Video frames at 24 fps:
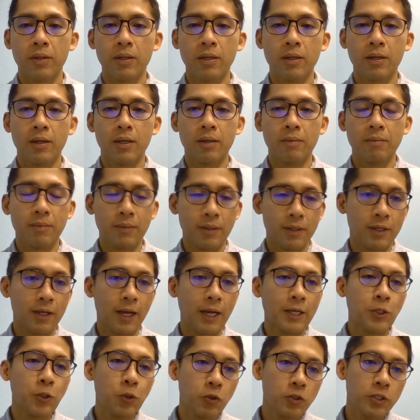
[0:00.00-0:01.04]
um, I
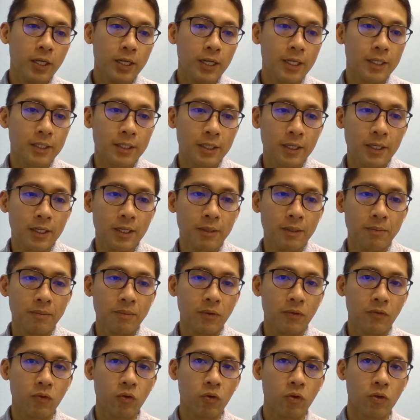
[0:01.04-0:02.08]
use it as a, um,
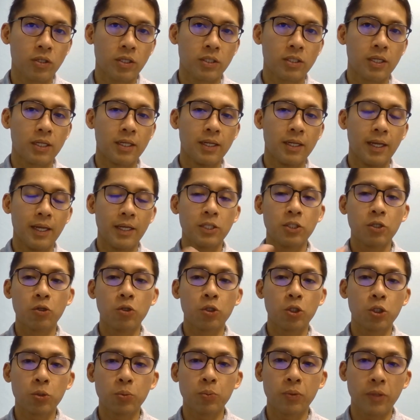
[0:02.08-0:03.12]
of course, as a nasal
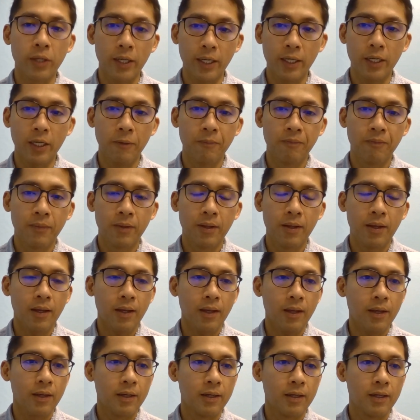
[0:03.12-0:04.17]
spray
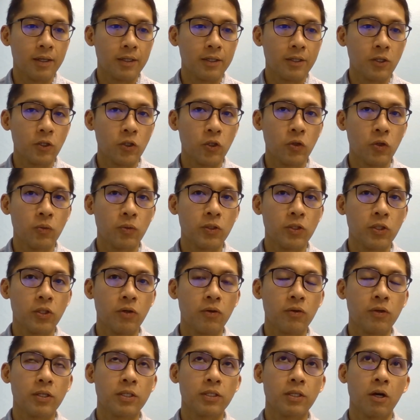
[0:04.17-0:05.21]
and you would
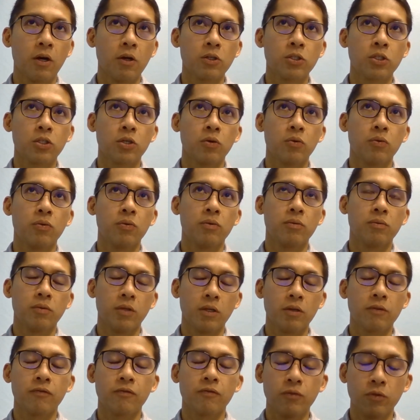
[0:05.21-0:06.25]
notice also
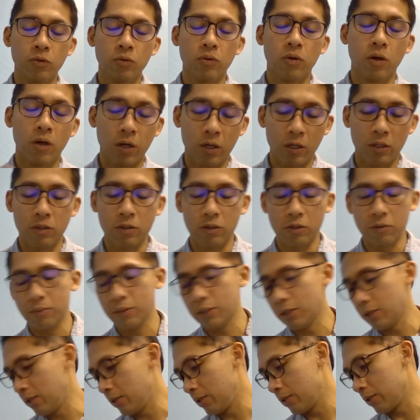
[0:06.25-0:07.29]
if you are going to
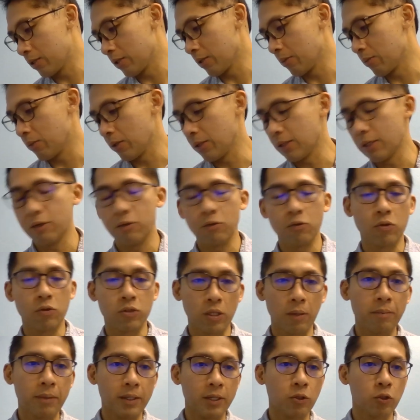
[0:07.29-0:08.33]
be something that who
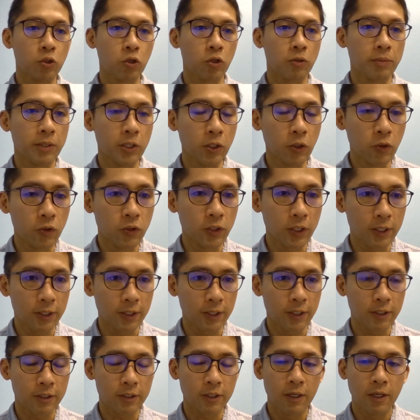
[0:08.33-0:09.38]
somebody who's going to be using
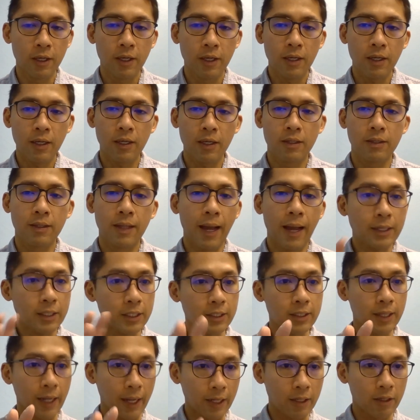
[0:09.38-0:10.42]
this in that
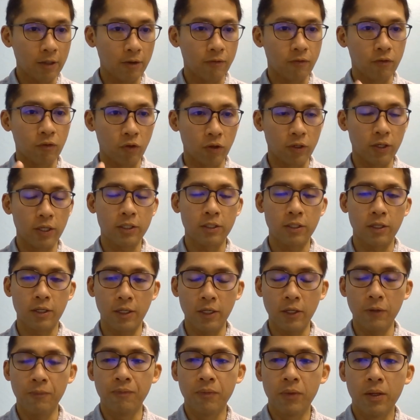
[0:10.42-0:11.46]
state of
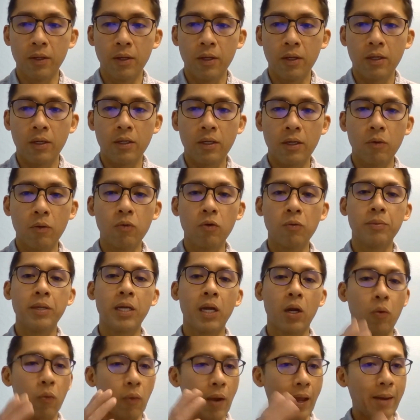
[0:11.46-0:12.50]
chronicity it will be
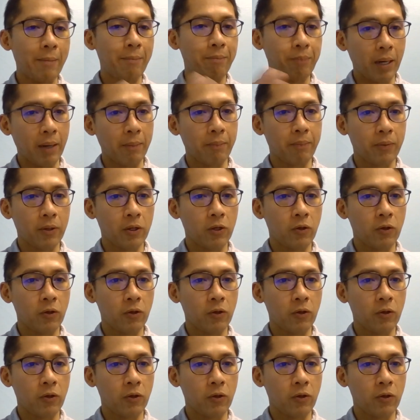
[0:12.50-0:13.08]
a ramp up